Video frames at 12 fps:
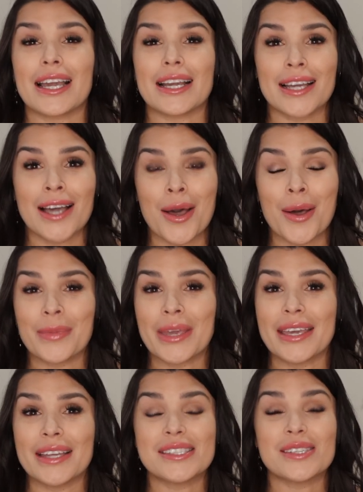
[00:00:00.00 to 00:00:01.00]

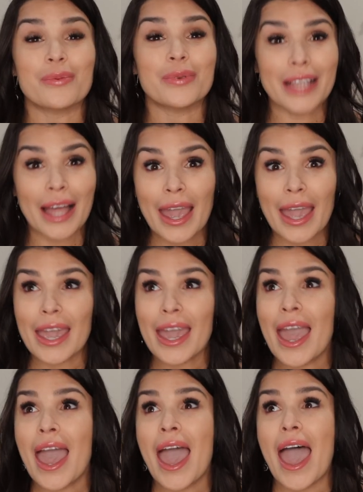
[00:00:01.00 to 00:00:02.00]
coming into play,
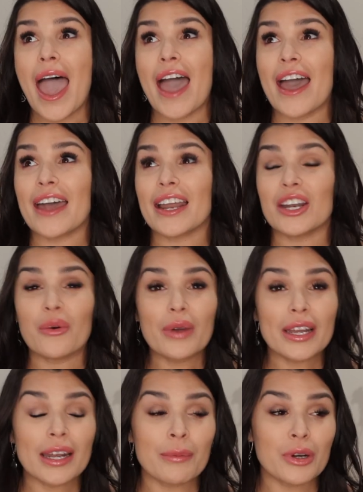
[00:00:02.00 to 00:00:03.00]
and I don't
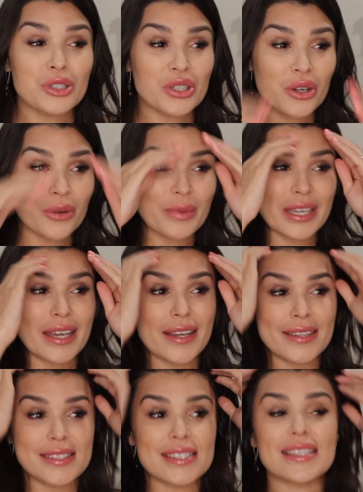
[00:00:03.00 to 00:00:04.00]
want to get emotional
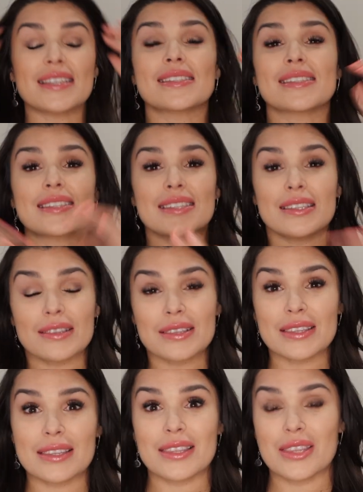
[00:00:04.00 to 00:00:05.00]
because
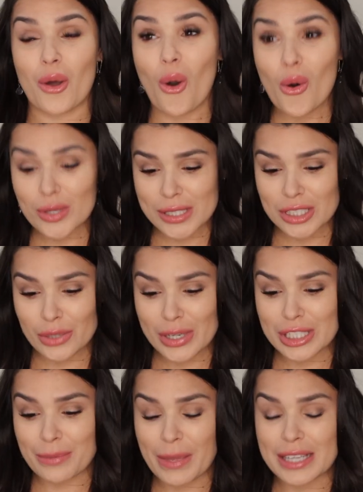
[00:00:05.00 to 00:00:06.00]
the whole
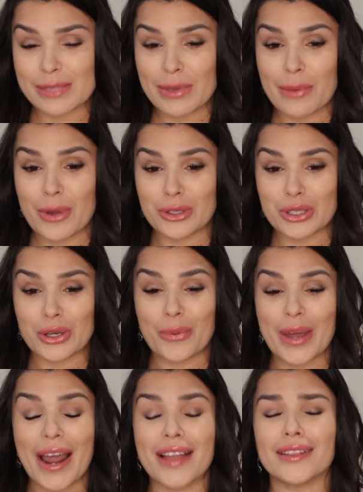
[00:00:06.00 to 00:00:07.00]
situation makes me emotional,
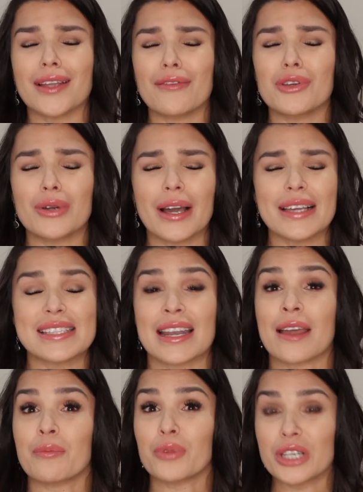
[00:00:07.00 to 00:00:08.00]
but I love you guys and
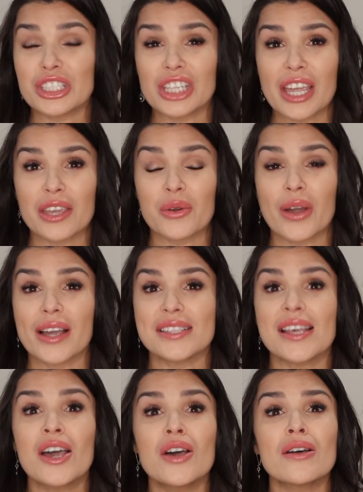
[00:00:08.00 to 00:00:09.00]
I appreciate you
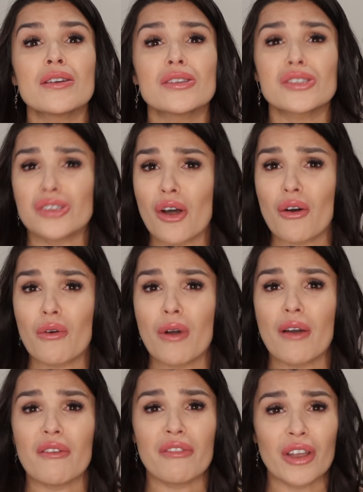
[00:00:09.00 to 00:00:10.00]
guys
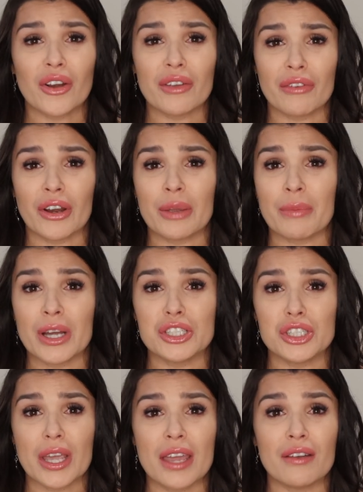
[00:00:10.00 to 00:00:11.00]
so very, very
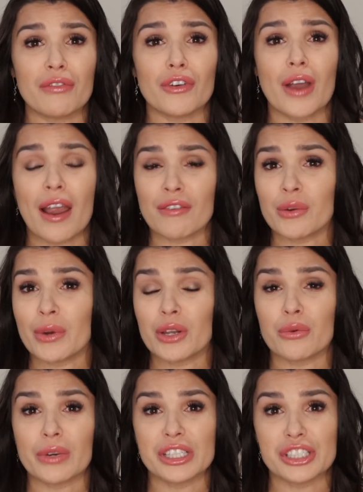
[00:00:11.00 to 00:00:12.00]
much. And for everyone
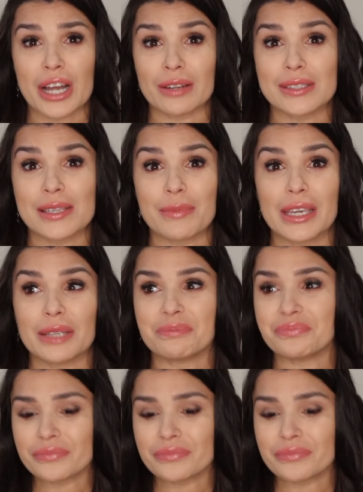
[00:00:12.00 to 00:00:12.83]
who reached out to me,